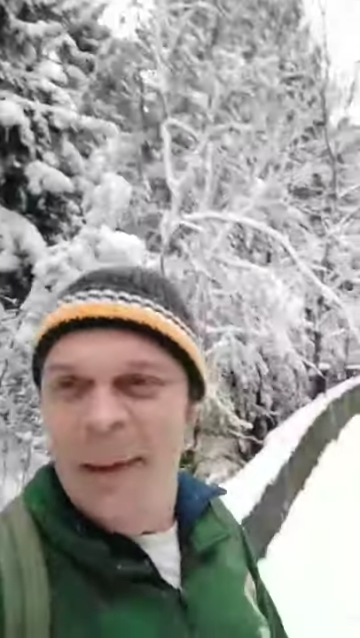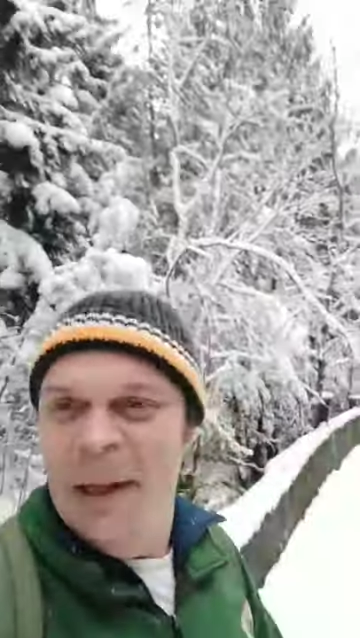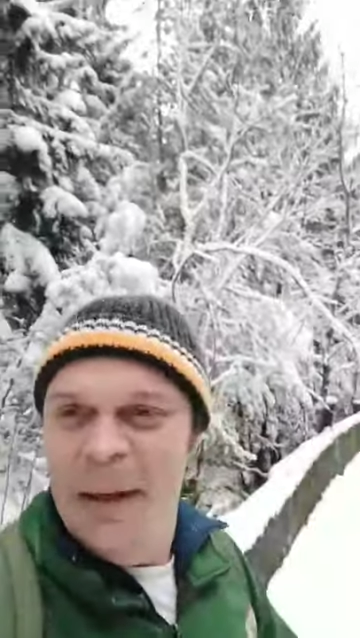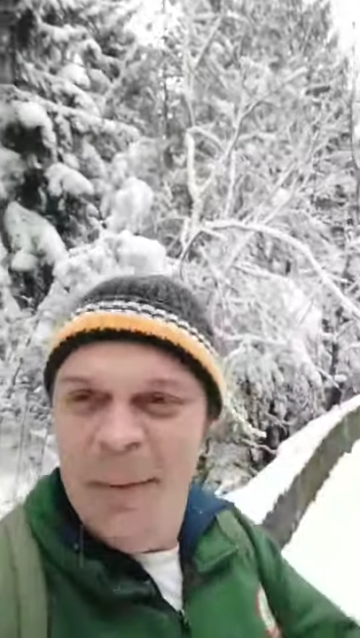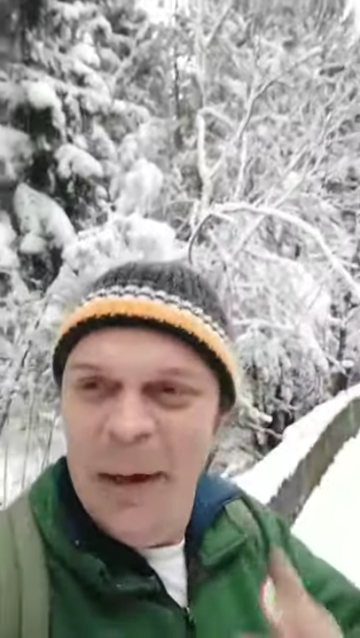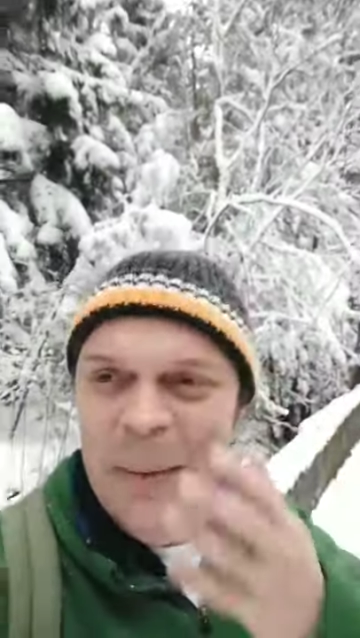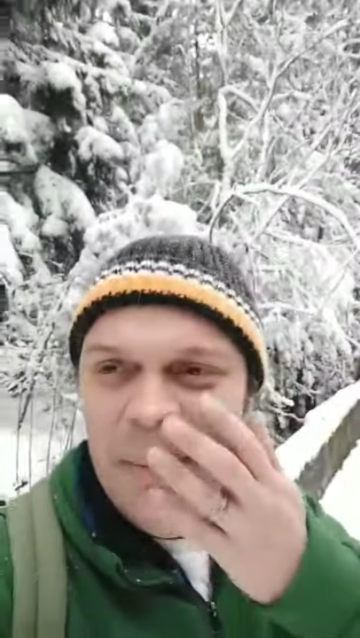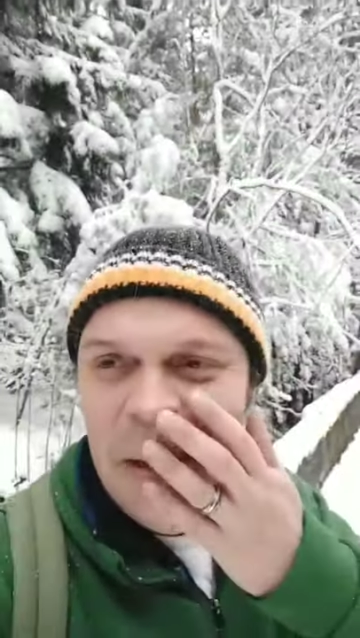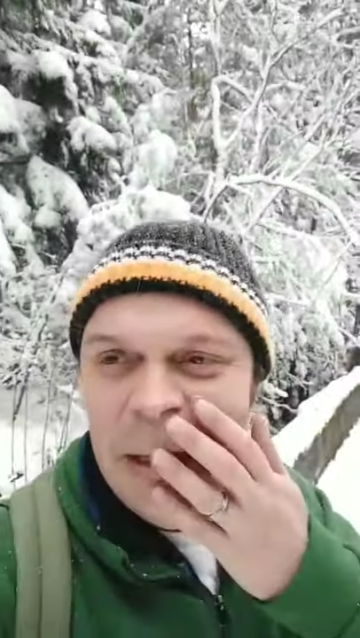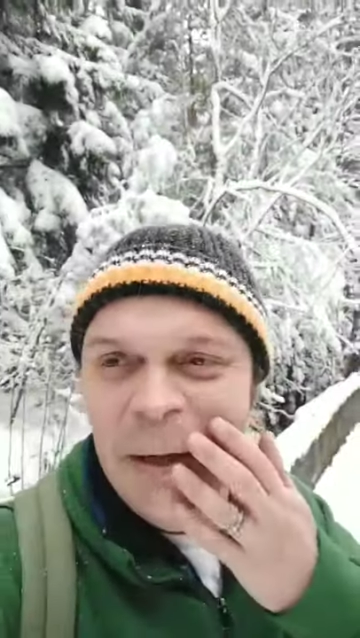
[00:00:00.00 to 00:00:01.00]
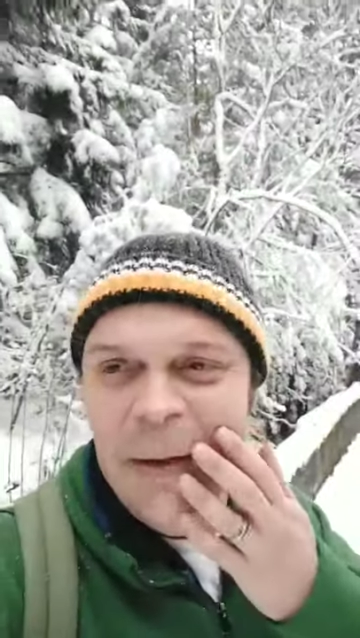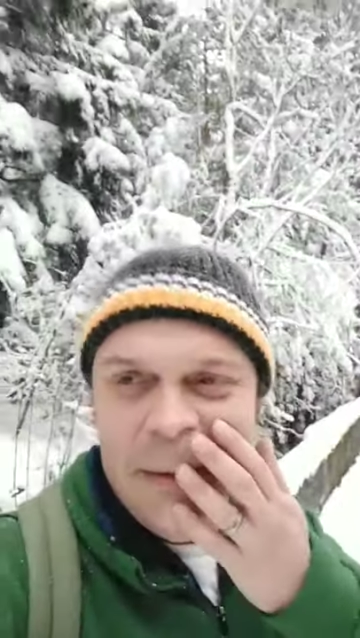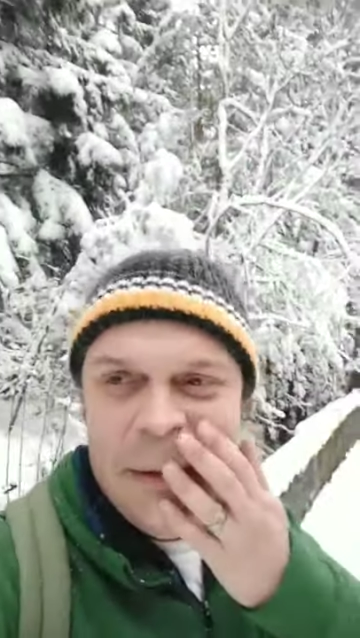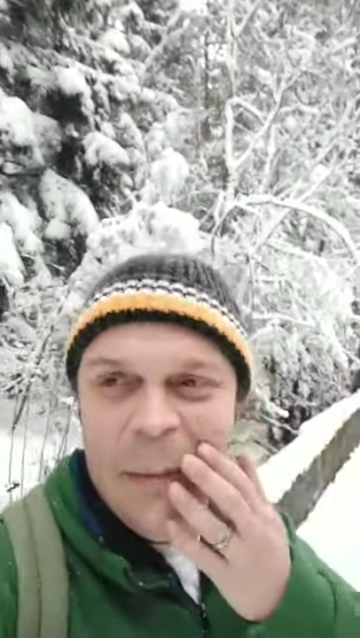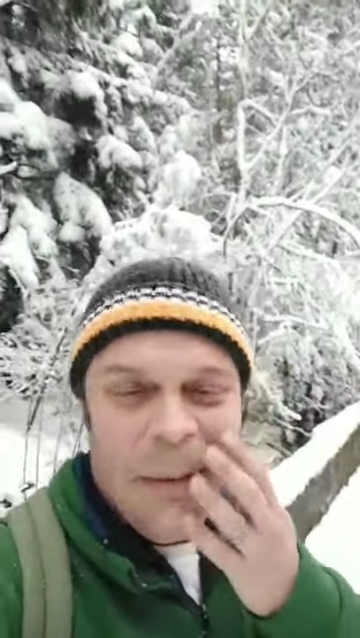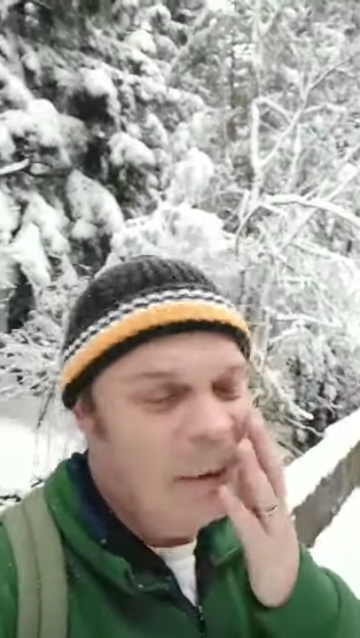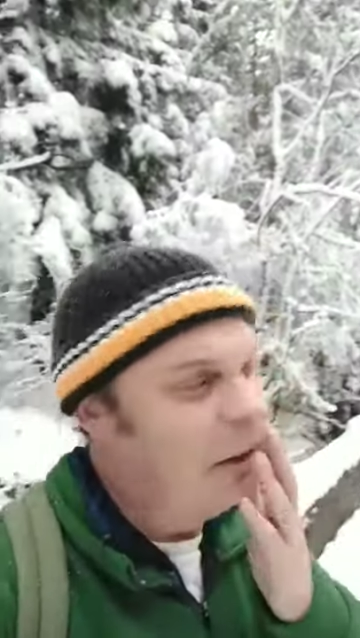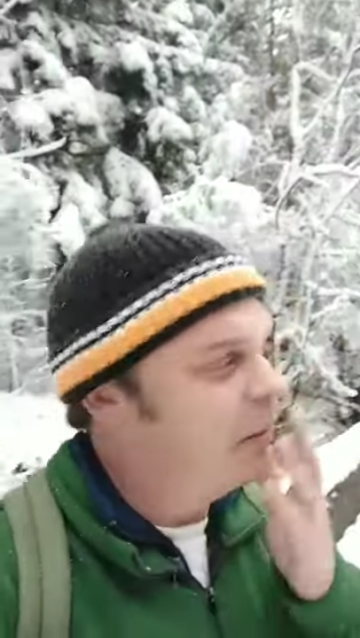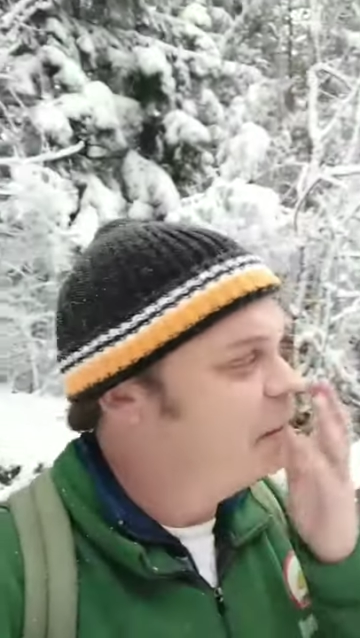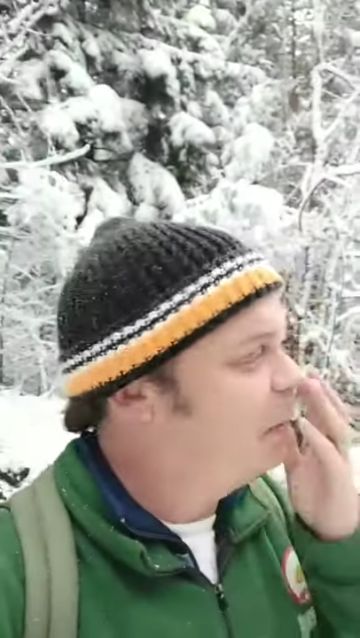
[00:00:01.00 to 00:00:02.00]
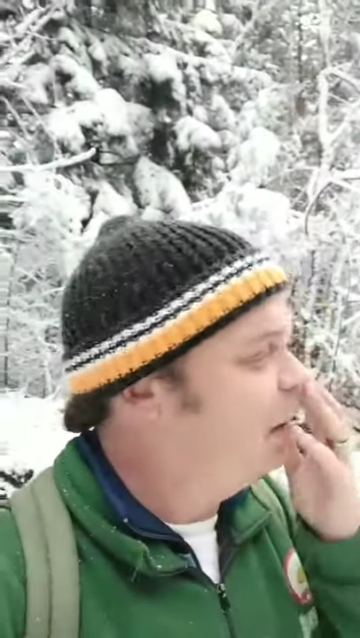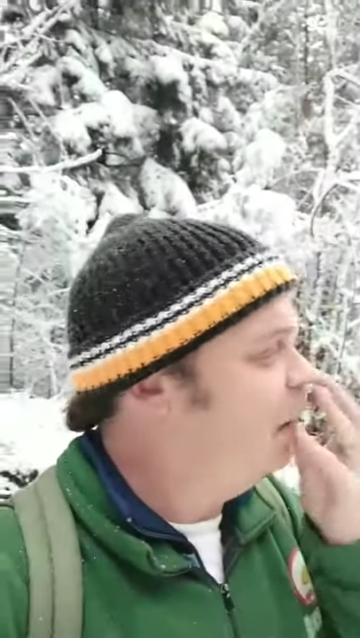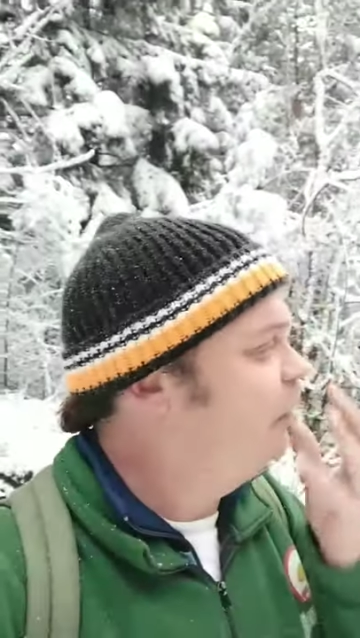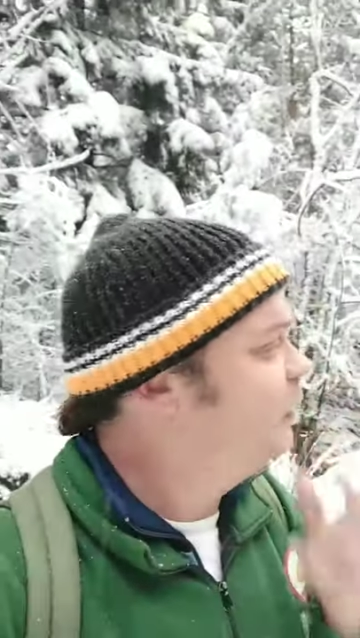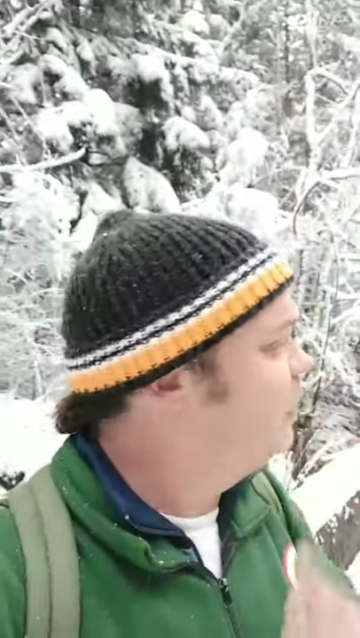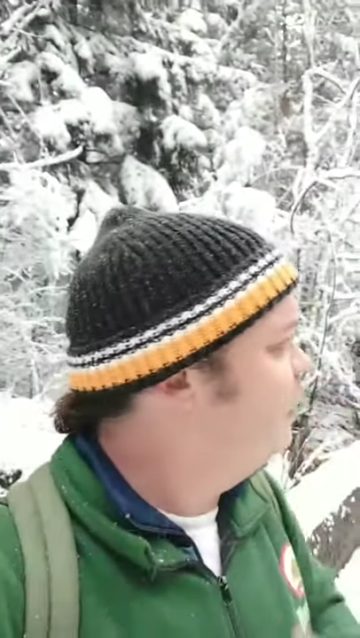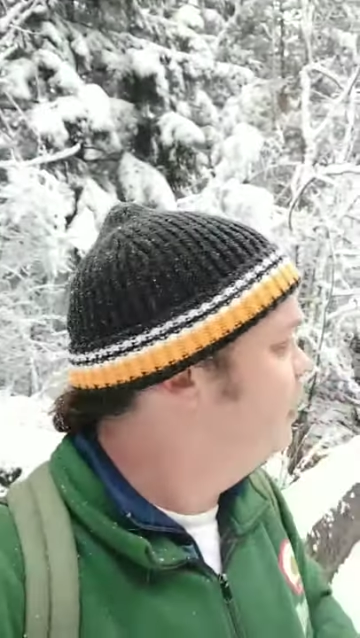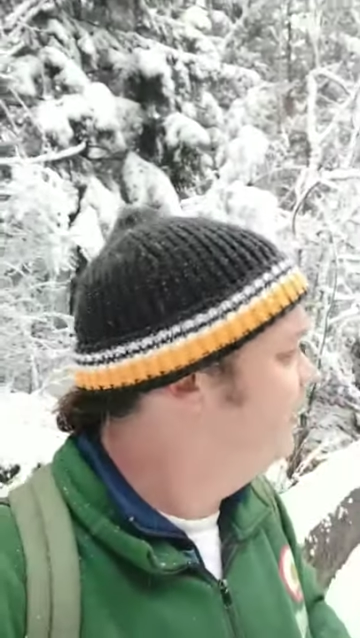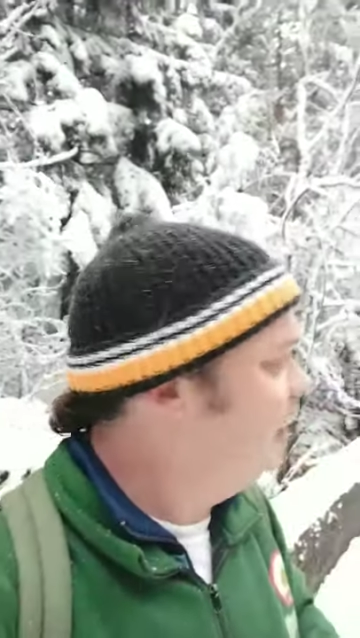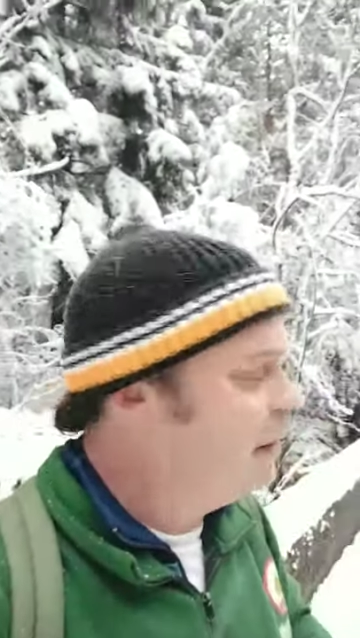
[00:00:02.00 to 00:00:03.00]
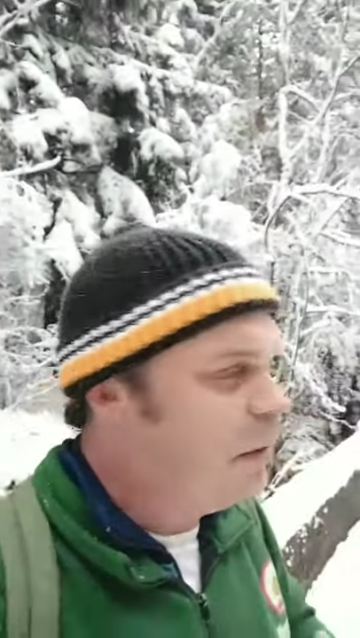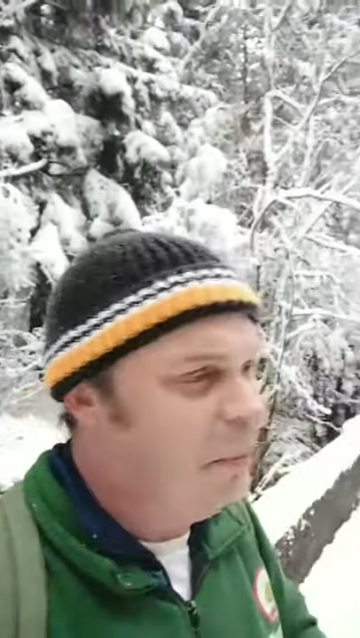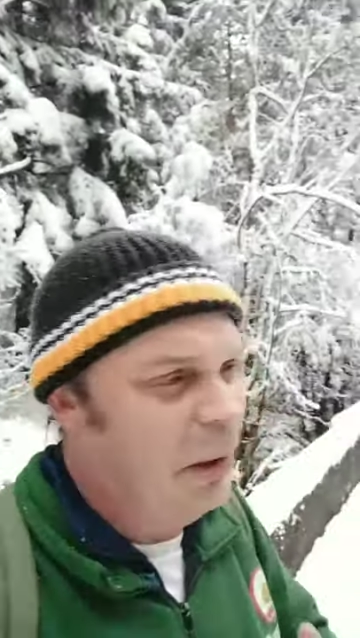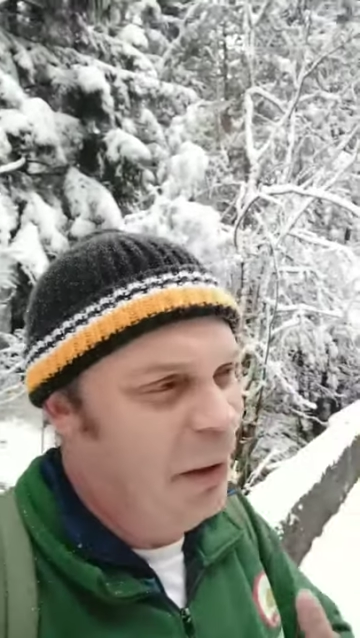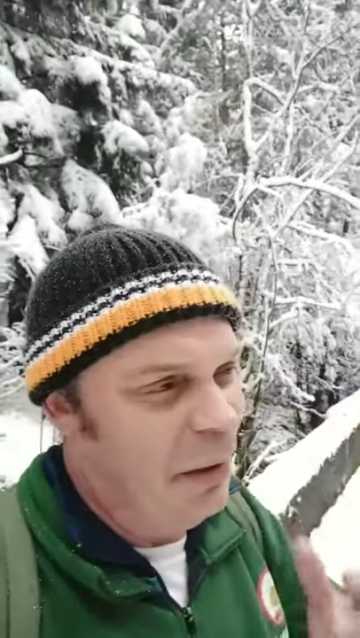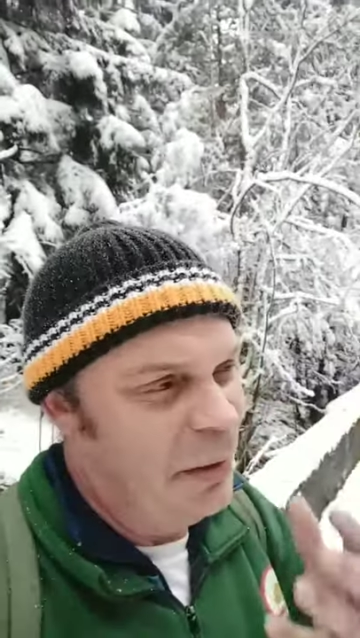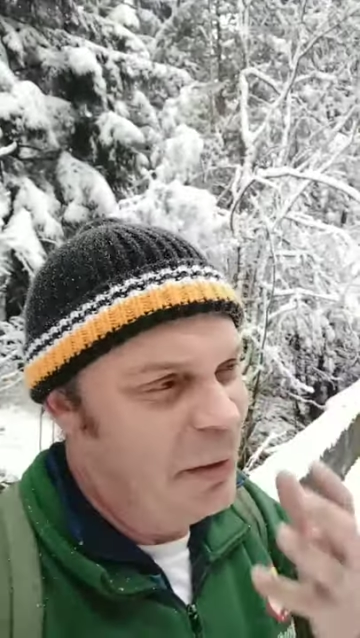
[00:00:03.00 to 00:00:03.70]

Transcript: I might look a bit weirder than normal because for some reason the last couple of